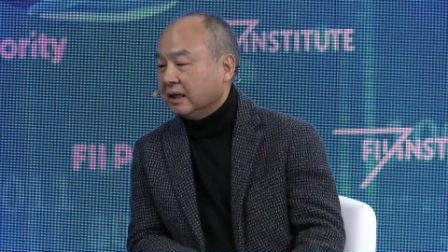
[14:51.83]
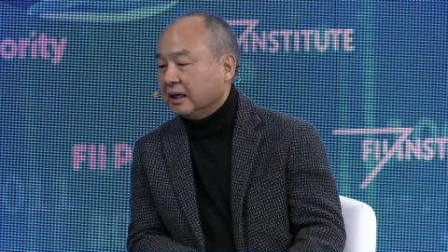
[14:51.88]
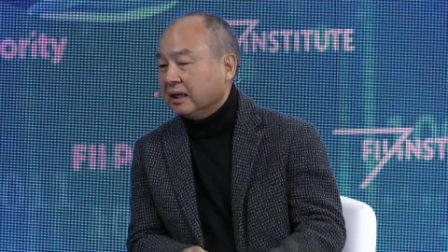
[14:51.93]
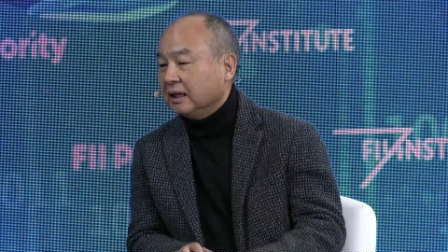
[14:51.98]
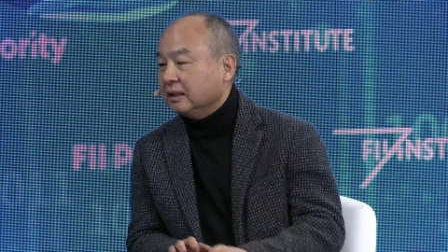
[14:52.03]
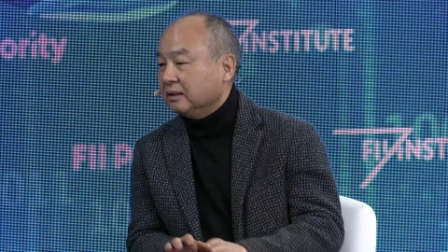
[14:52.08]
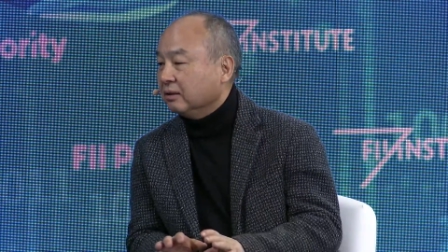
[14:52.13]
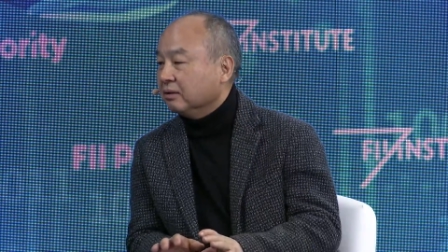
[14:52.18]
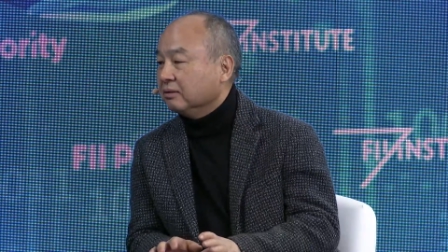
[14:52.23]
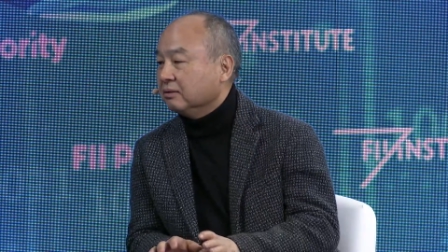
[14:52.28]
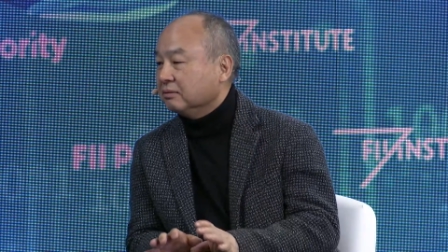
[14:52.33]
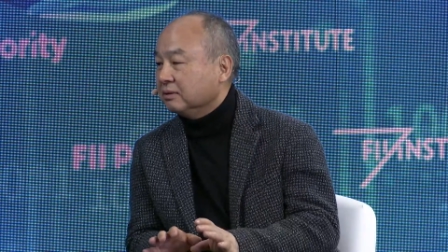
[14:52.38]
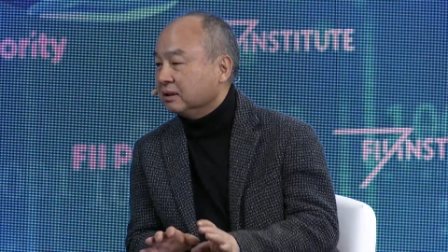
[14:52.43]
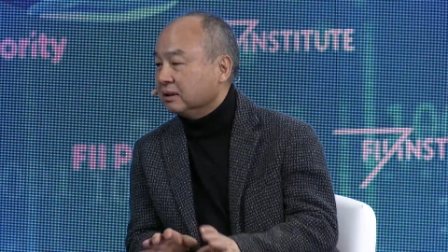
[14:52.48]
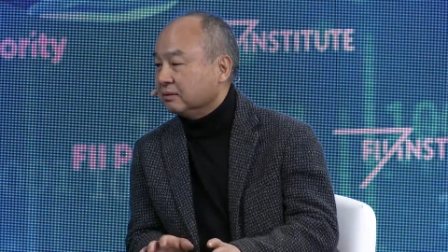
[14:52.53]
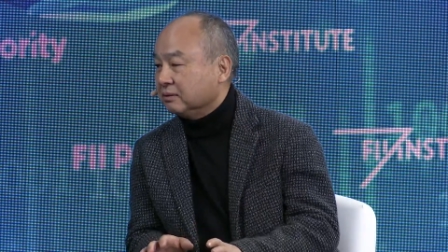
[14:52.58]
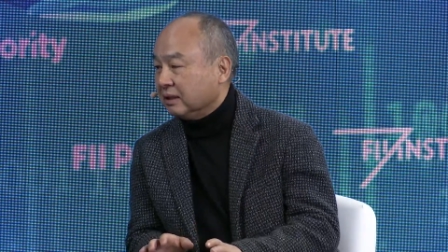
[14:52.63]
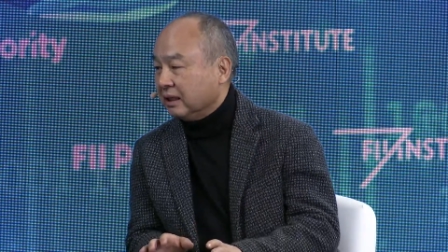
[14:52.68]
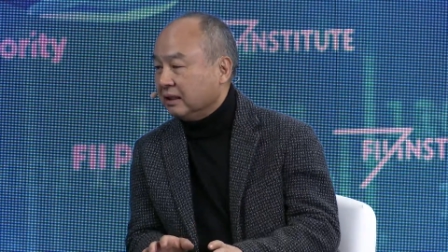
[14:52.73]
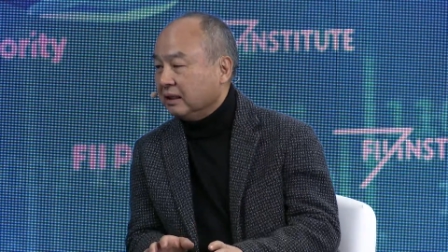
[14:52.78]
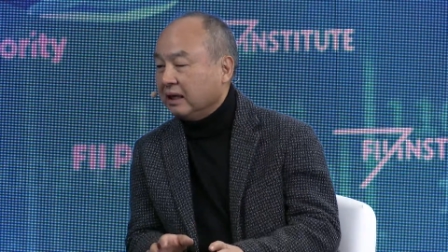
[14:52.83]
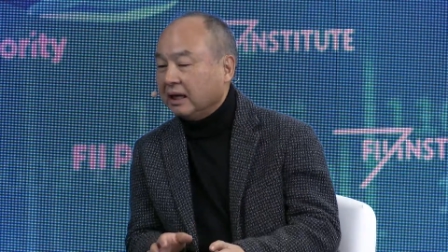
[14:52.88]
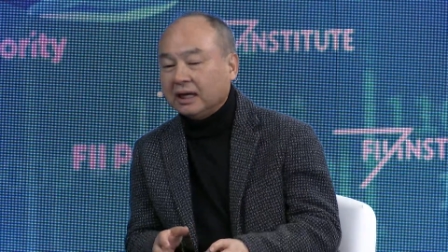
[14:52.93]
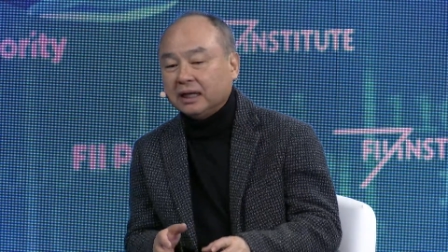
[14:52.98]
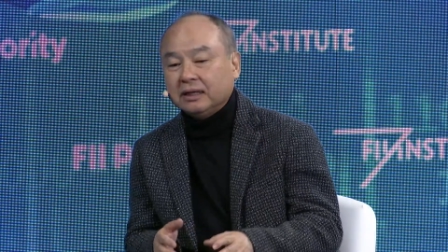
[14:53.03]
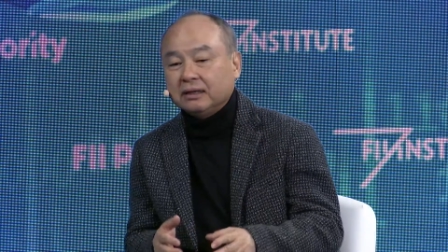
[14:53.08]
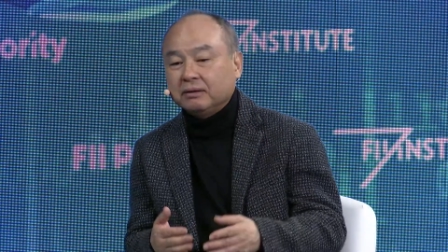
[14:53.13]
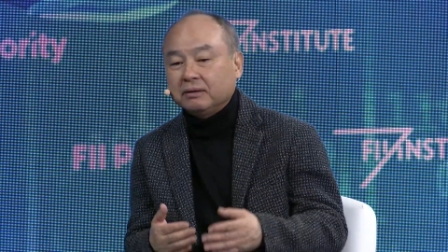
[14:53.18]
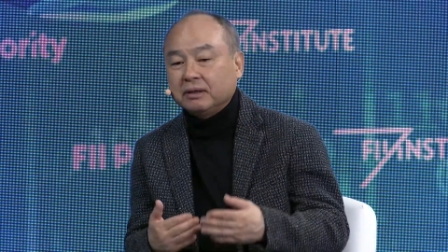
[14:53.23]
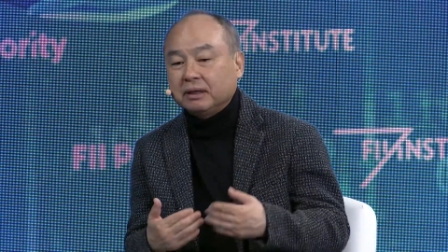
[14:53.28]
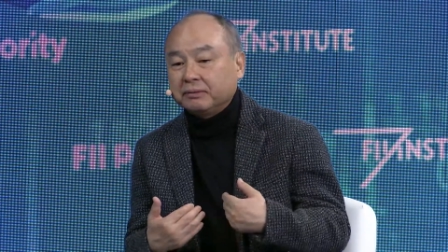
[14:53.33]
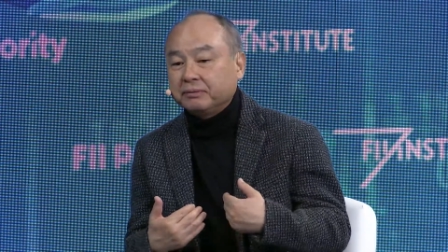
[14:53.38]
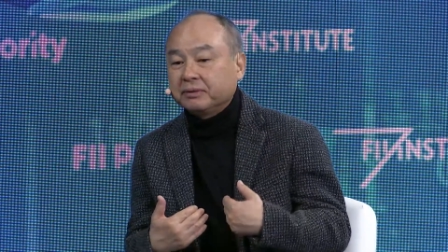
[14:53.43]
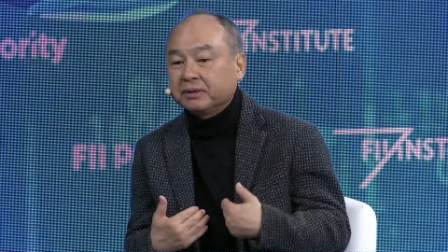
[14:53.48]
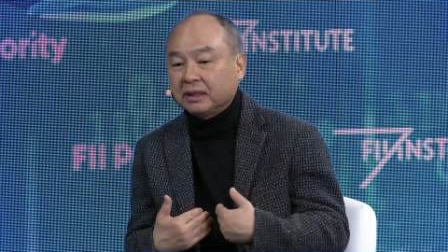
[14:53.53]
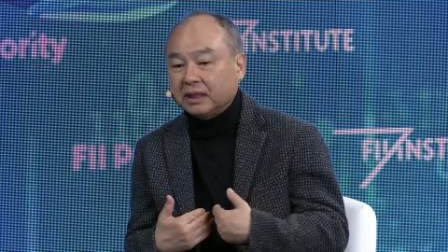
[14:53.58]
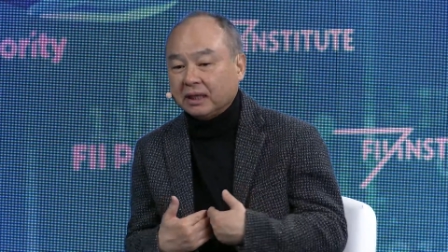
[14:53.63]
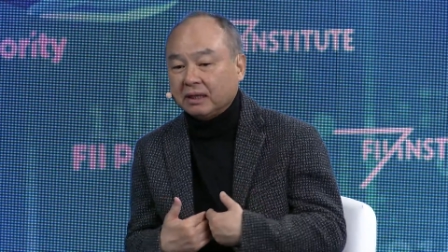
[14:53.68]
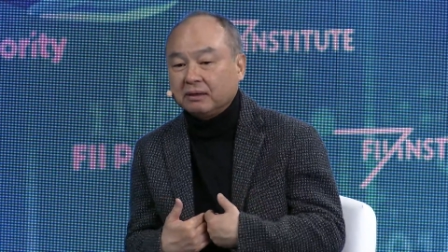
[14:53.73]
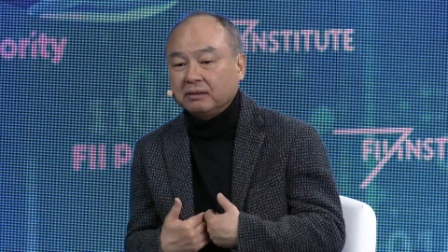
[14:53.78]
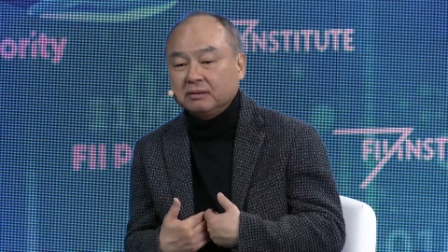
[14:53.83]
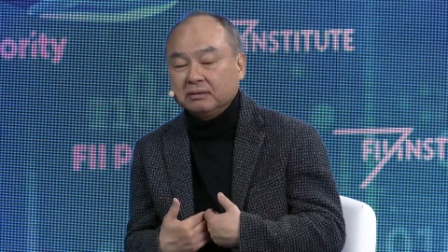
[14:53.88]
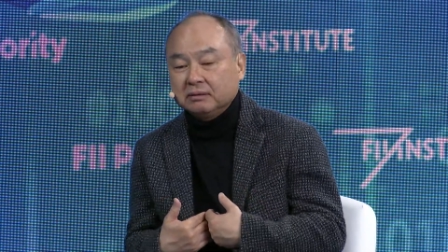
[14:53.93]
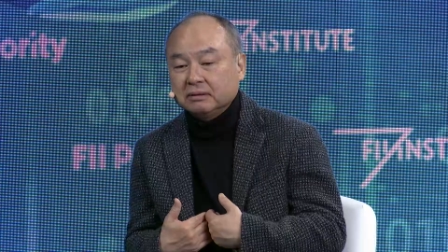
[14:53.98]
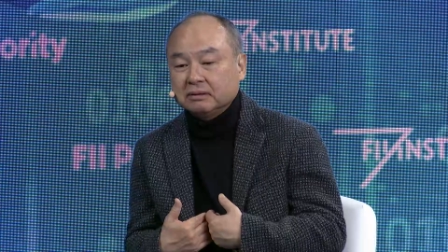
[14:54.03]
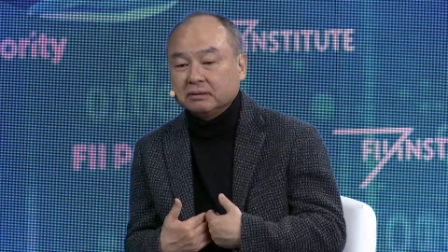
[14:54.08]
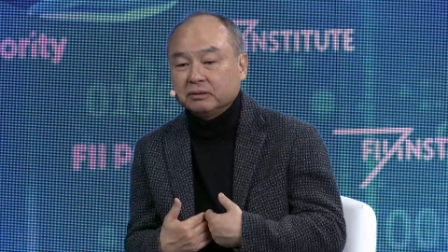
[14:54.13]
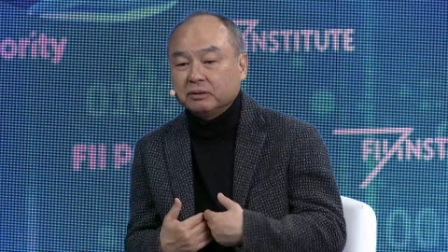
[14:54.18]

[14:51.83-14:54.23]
I don't regret. I, I would tell,